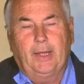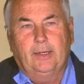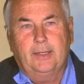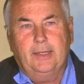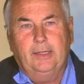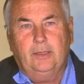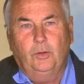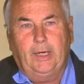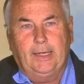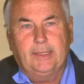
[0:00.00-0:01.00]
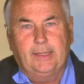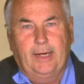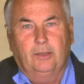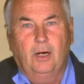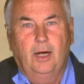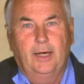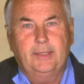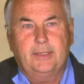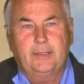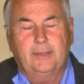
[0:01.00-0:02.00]
And I think looking into their
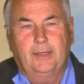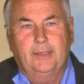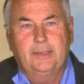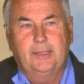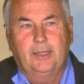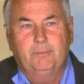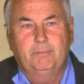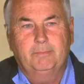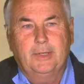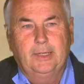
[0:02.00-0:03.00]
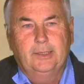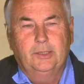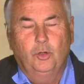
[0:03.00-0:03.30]
eyes and um,